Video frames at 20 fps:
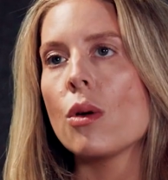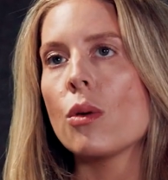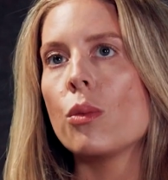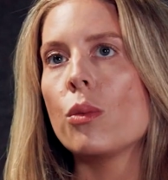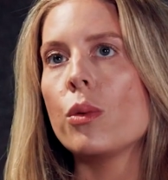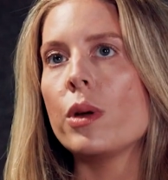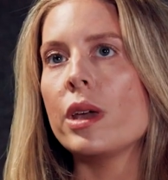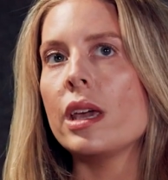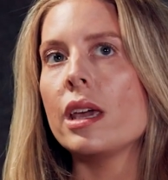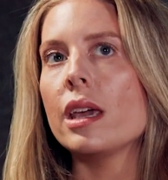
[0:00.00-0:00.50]

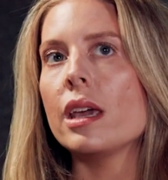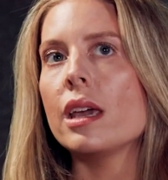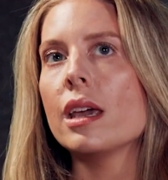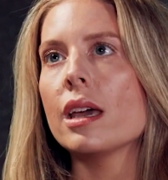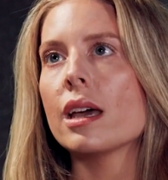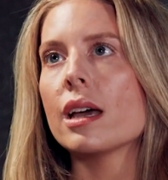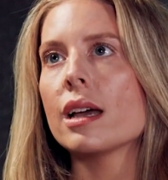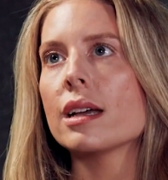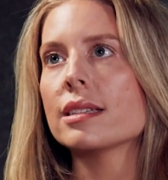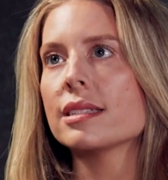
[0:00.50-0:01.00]
we
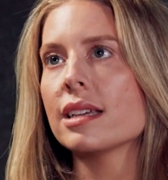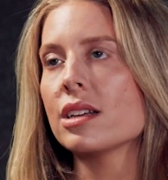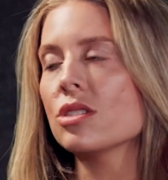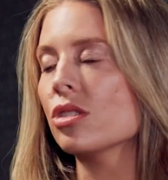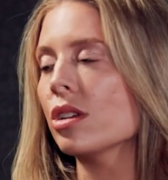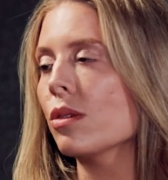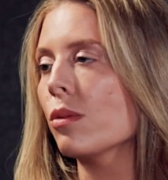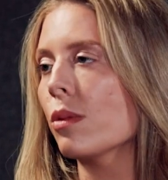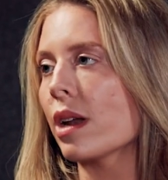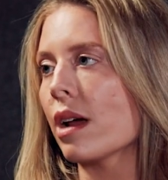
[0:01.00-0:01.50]

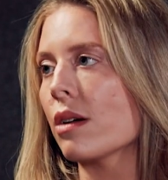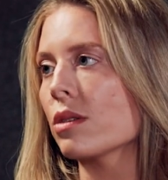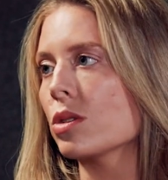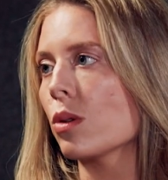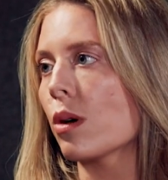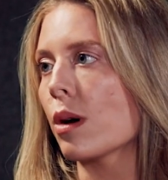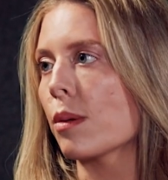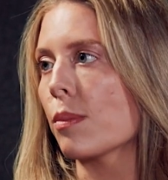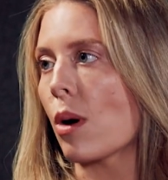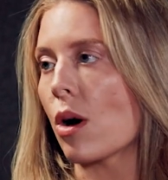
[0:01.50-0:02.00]
essentially went out to
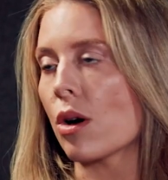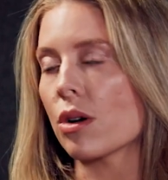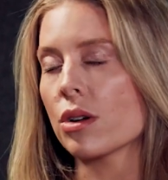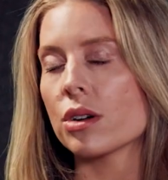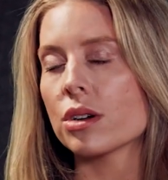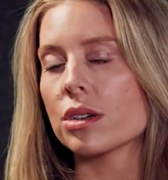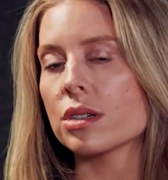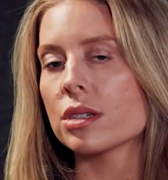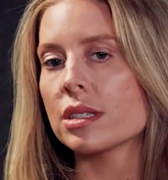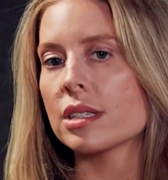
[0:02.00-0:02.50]
our
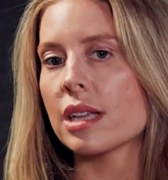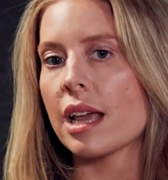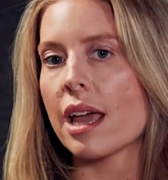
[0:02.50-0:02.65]
partners